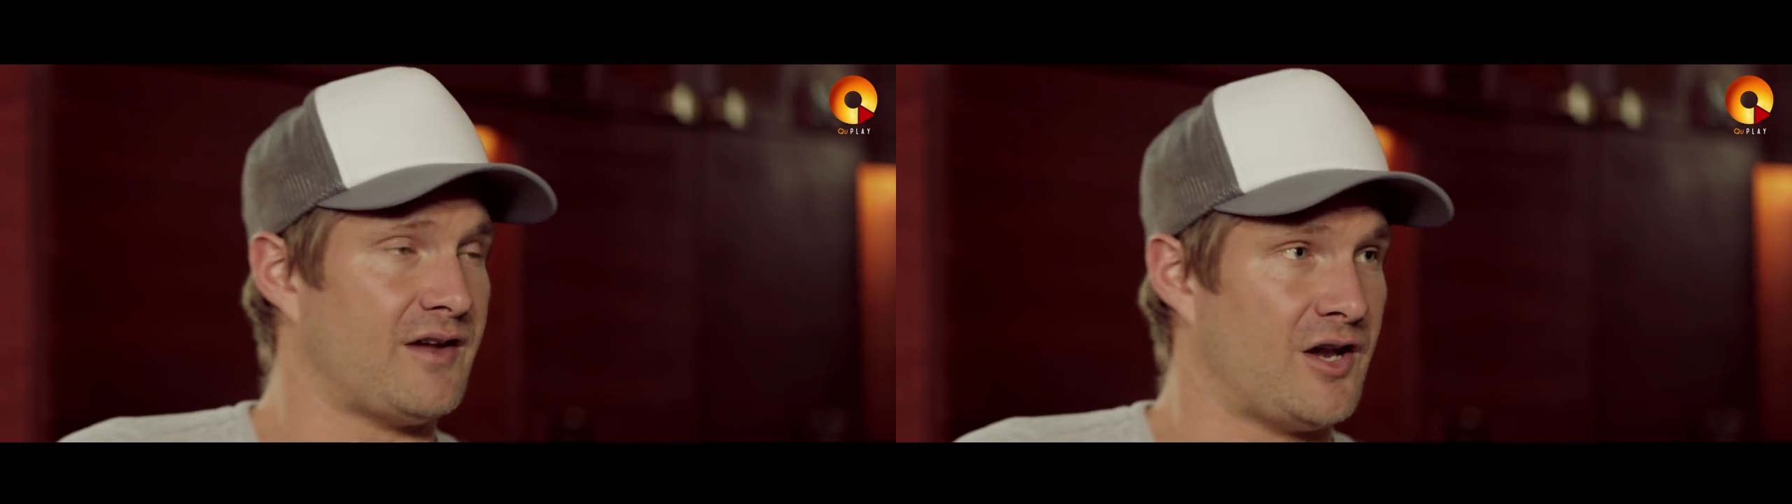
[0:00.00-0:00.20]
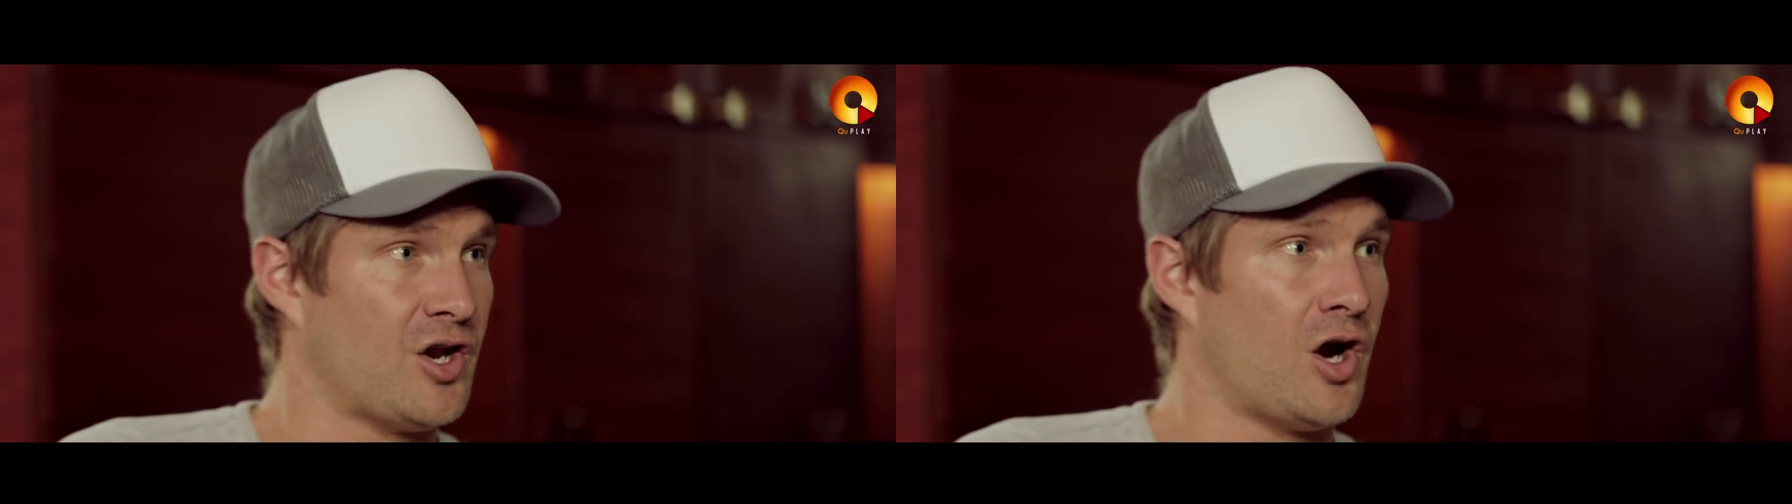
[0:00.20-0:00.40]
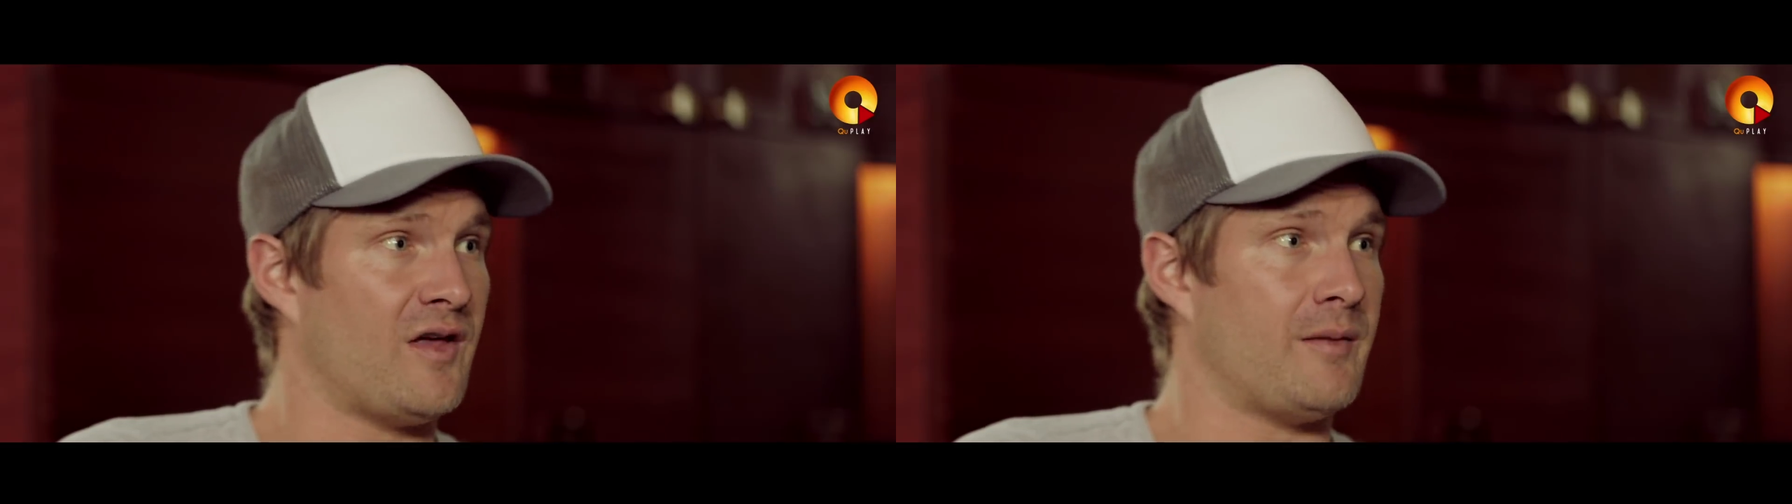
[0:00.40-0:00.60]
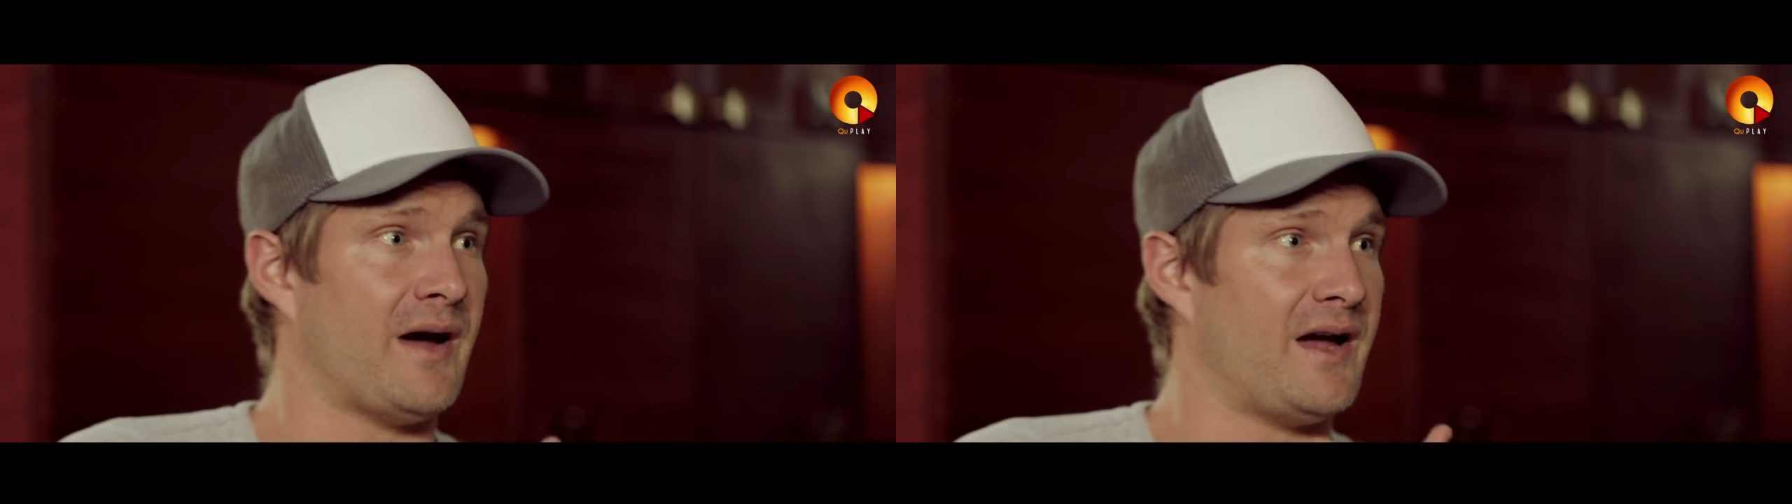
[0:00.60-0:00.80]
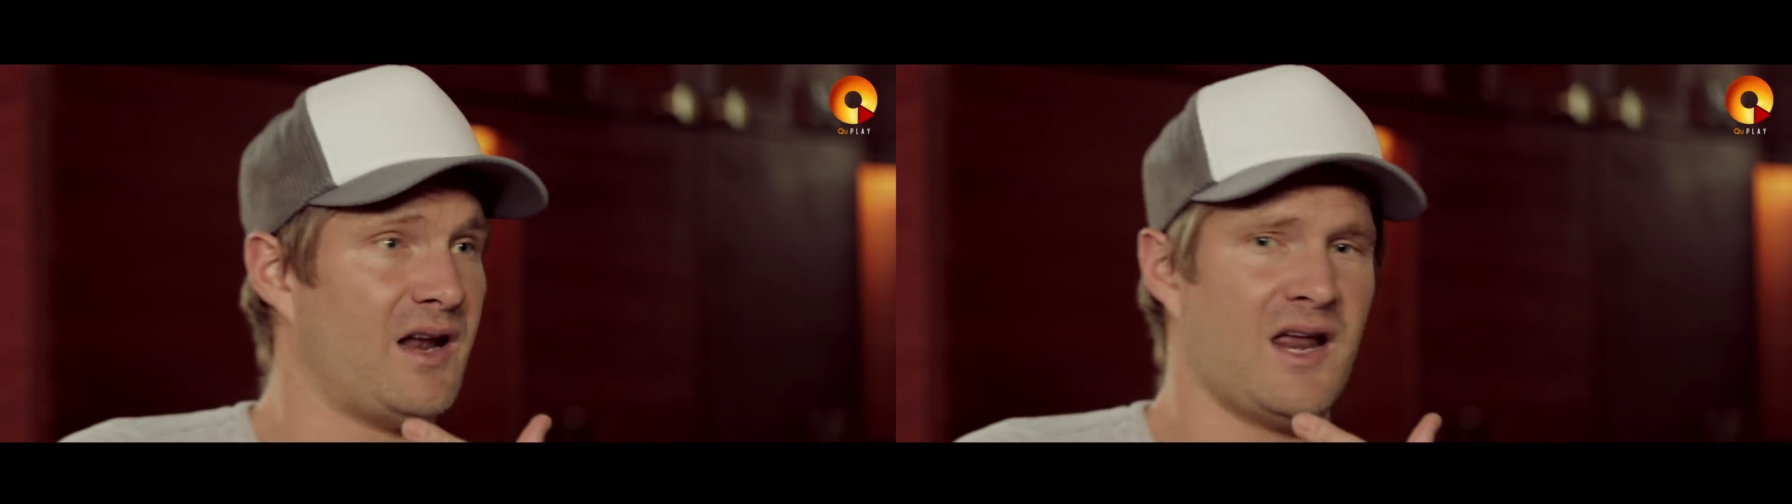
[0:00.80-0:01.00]
because they know
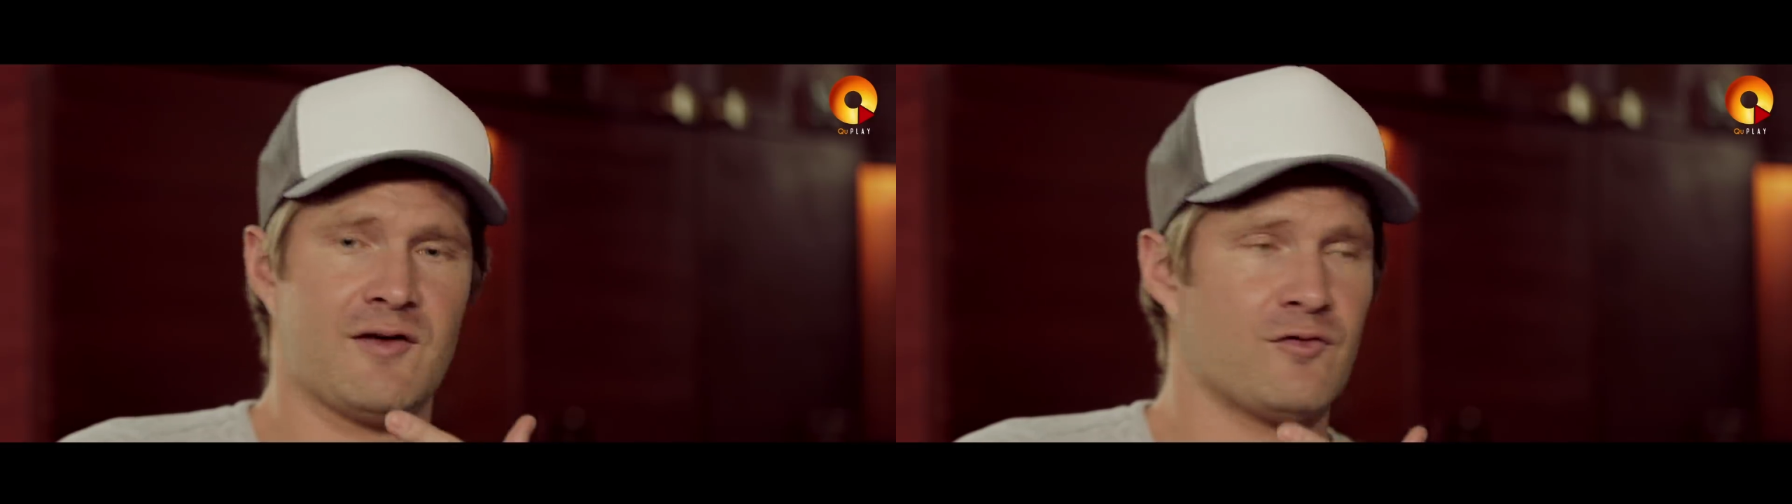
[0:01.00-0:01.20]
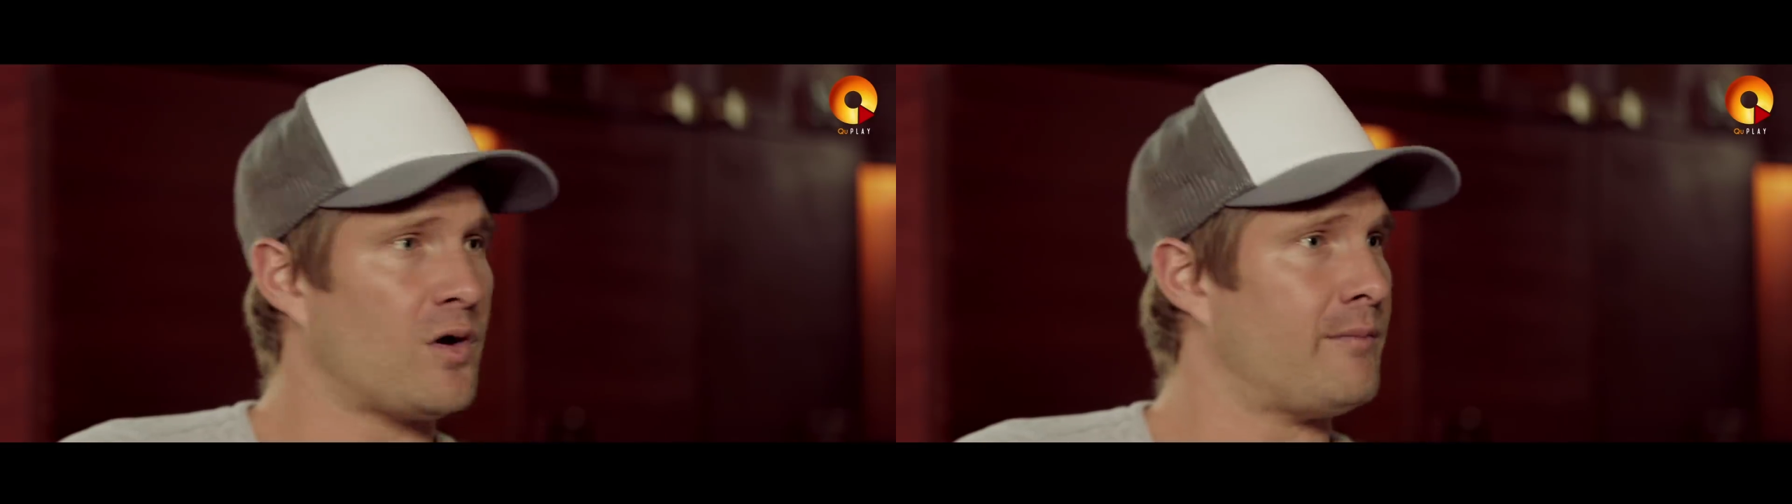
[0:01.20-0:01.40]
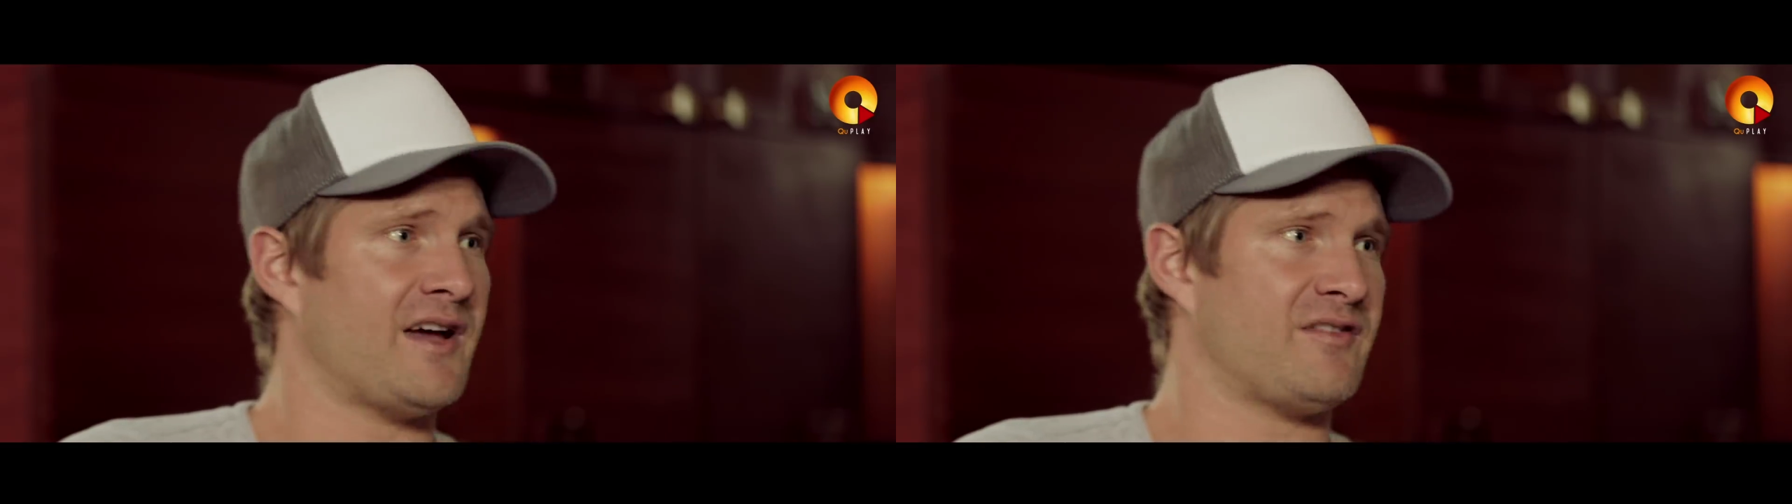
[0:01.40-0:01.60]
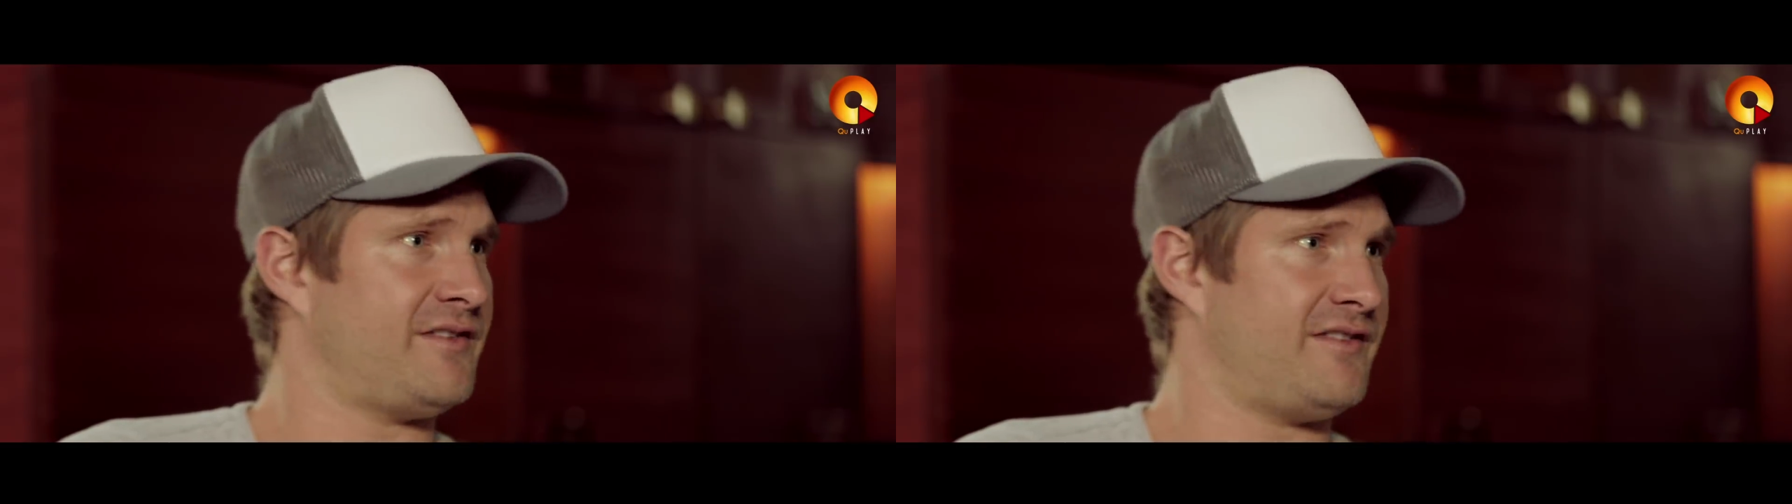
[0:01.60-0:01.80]
they'd made, and everyone makes